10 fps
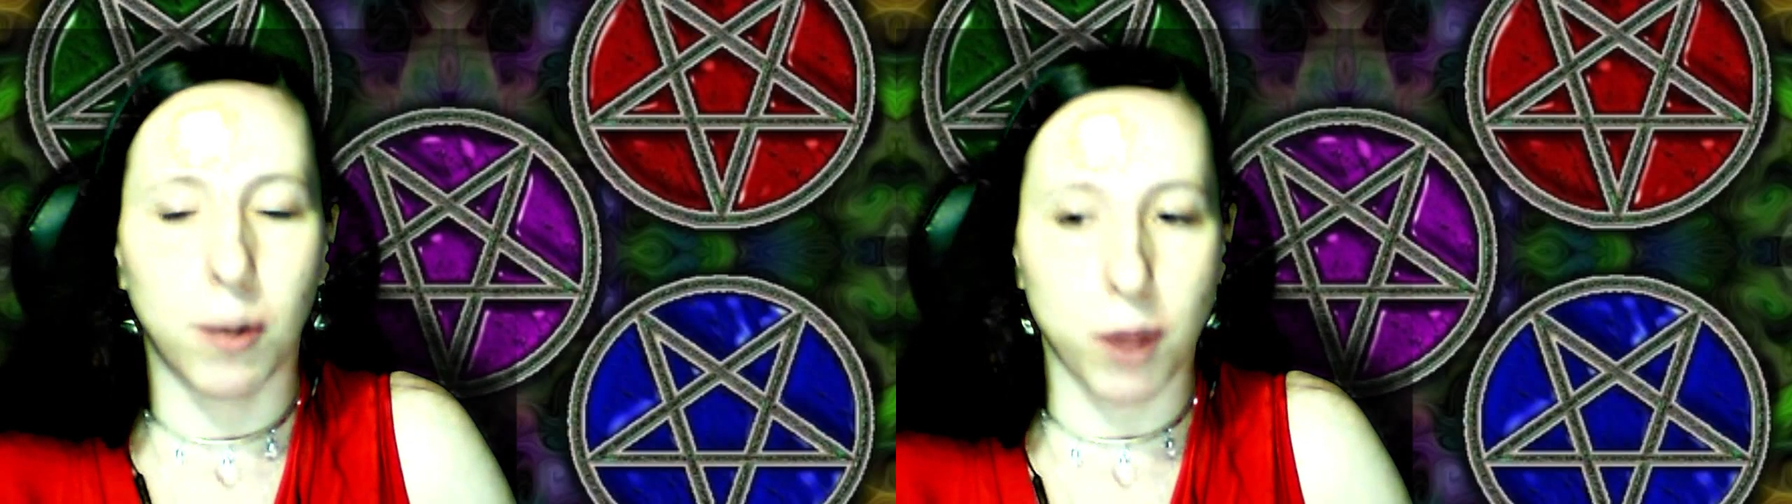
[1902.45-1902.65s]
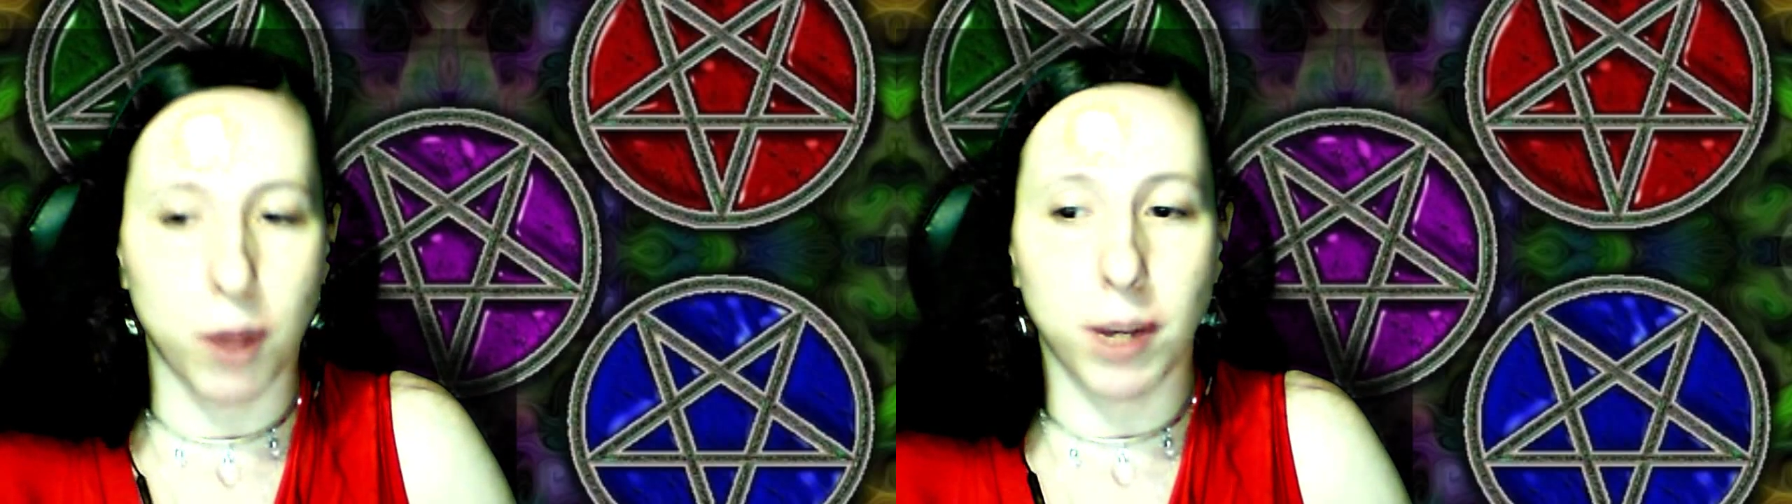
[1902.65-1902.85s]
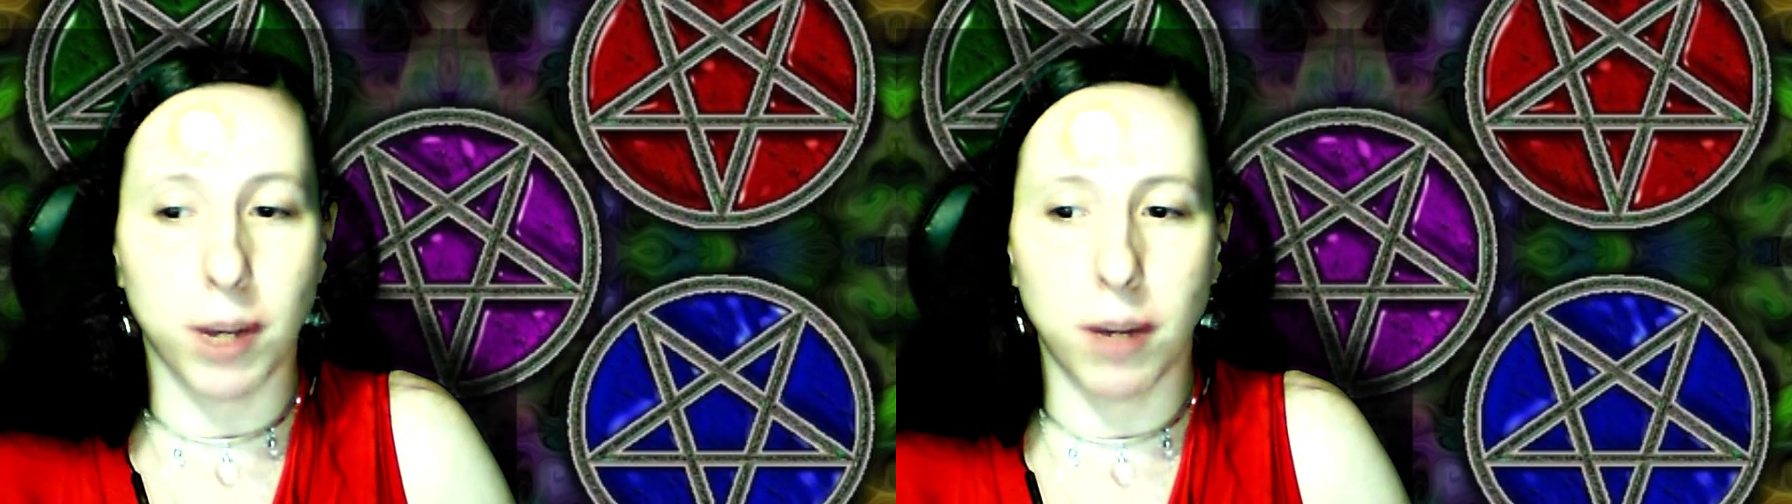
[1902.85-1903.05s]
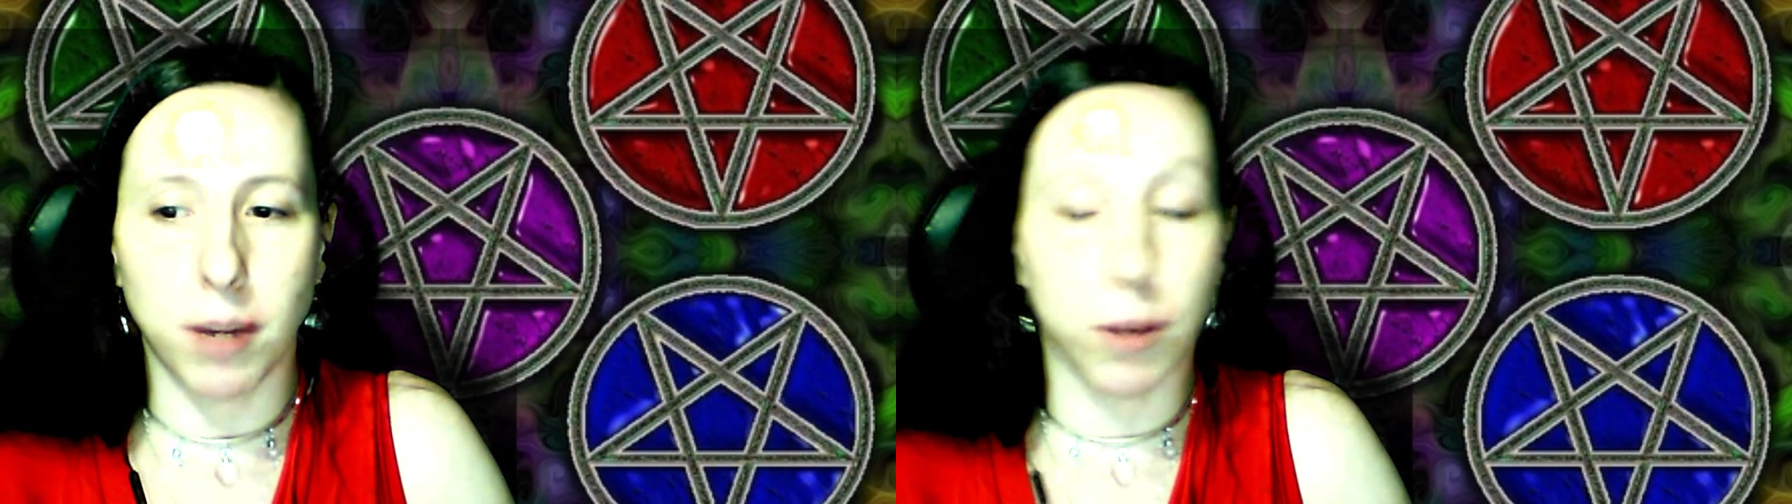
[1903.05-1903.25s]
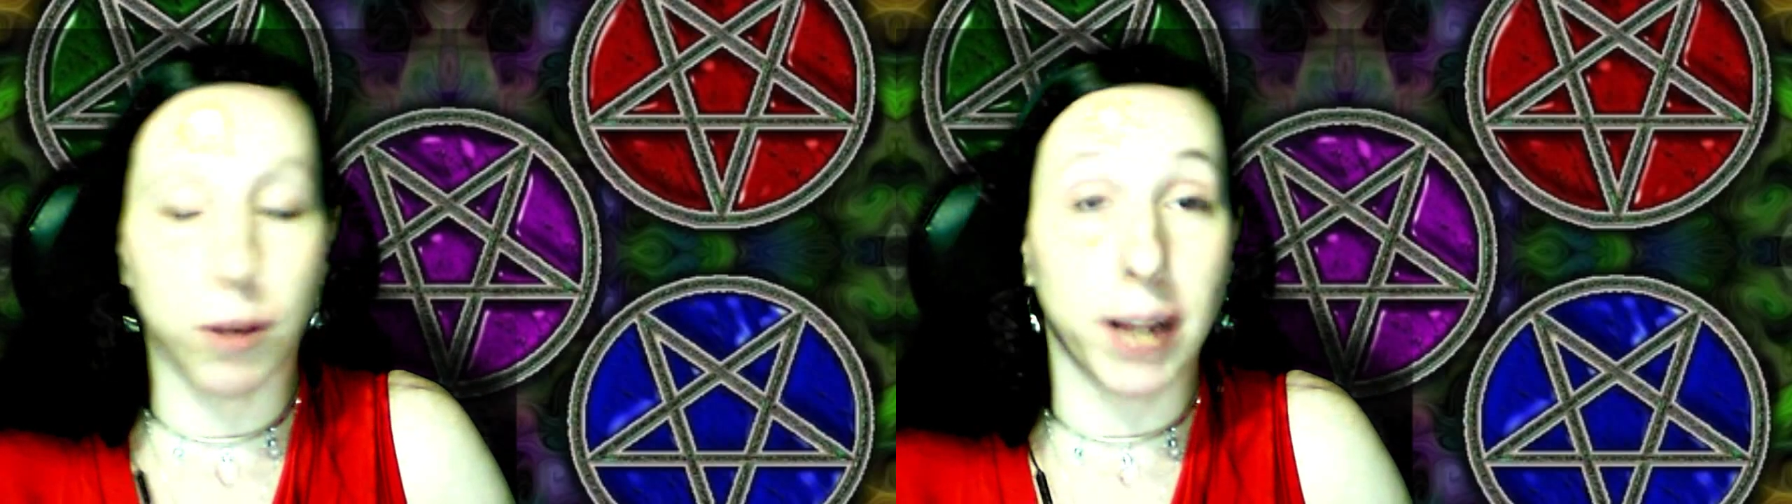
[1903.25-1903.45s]
Whether
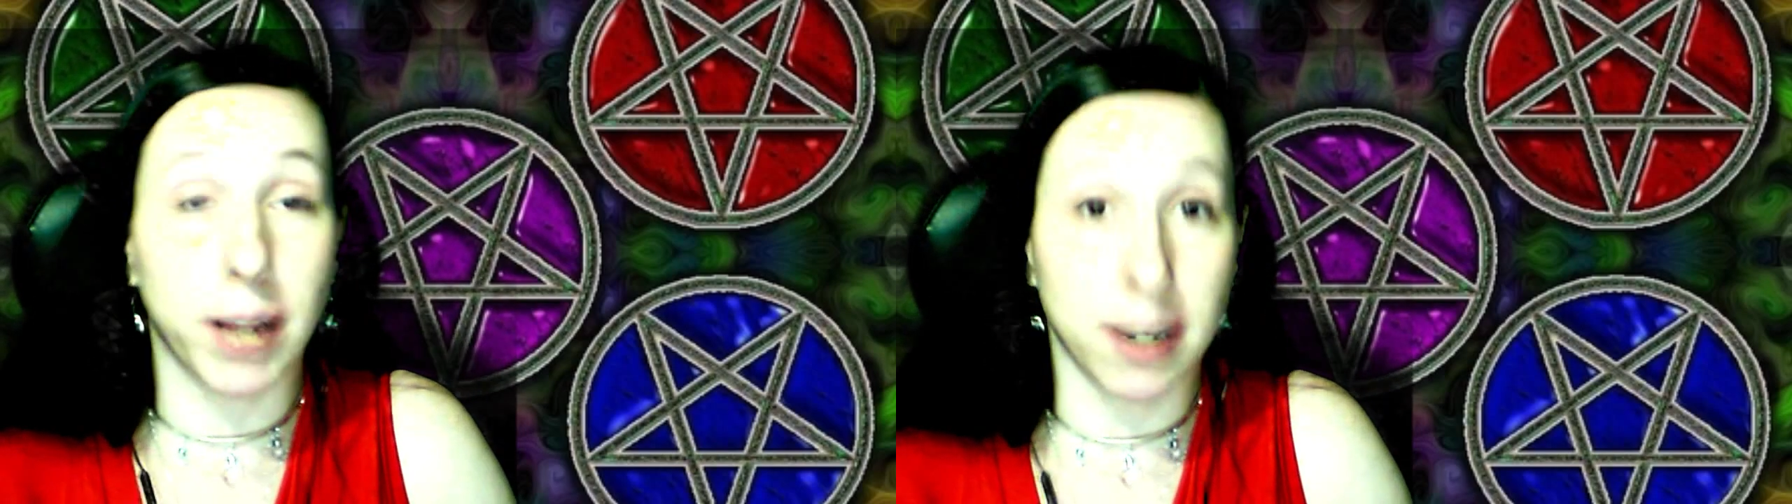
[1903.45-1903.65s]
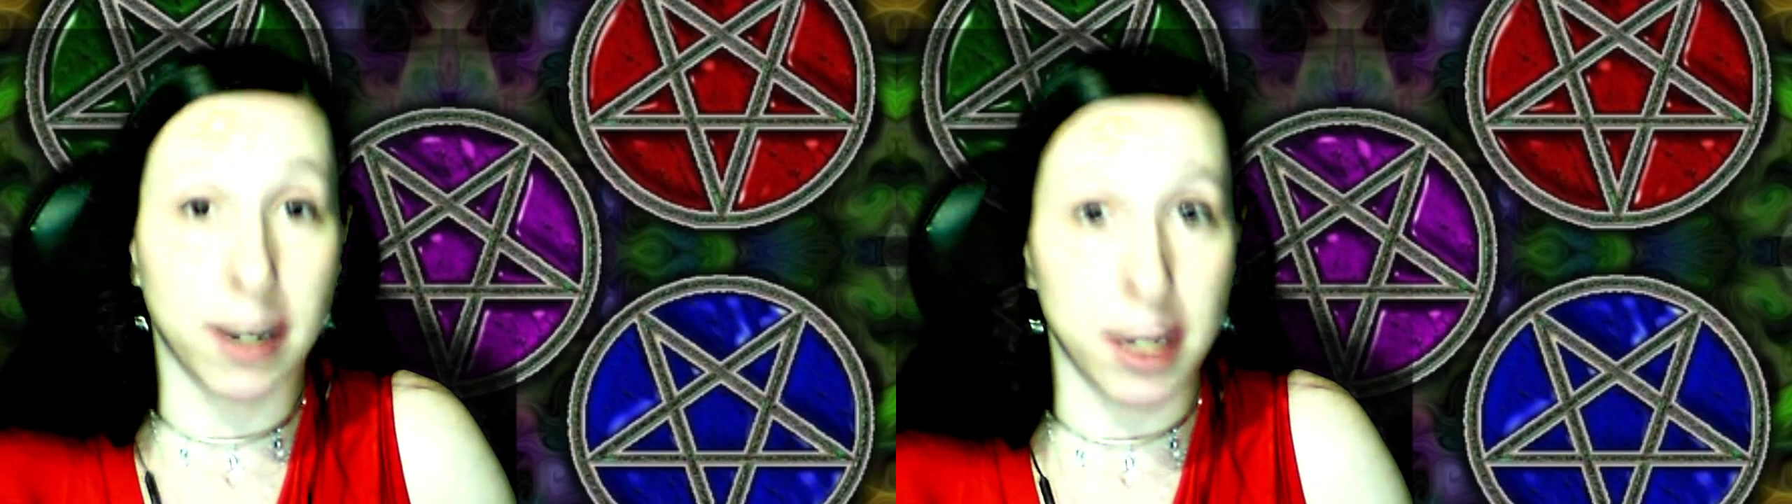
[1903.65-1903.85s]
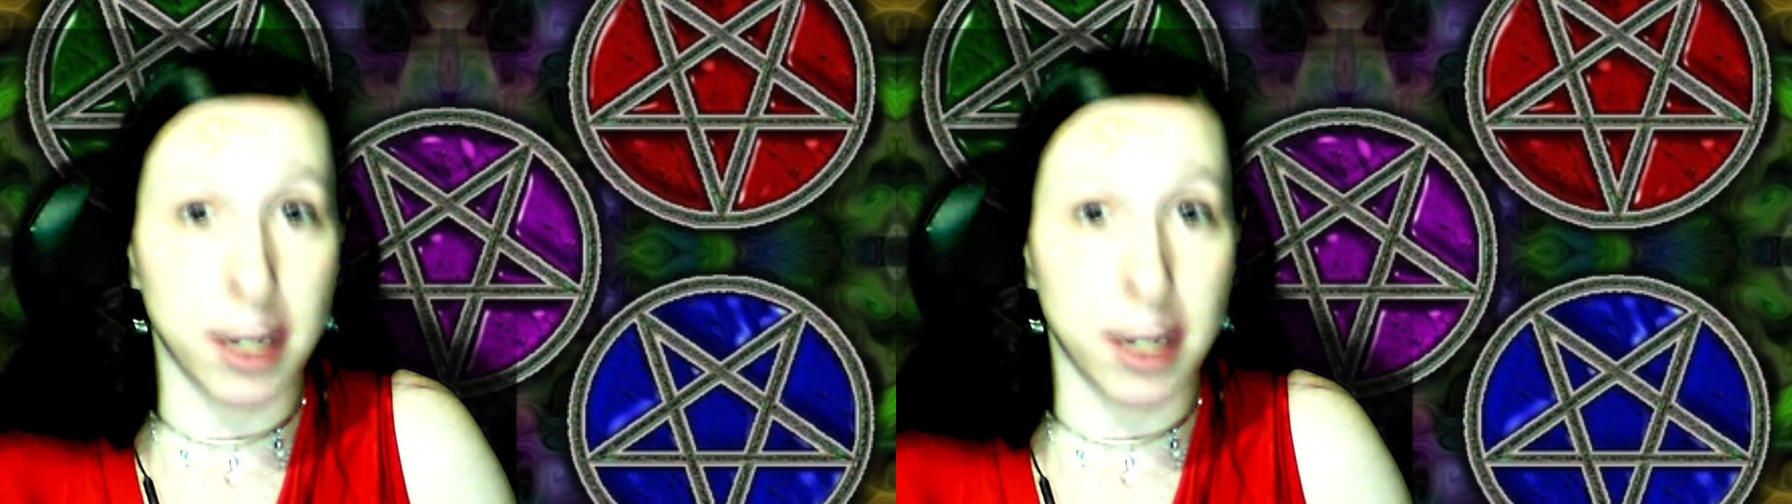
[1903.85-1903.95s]
we like to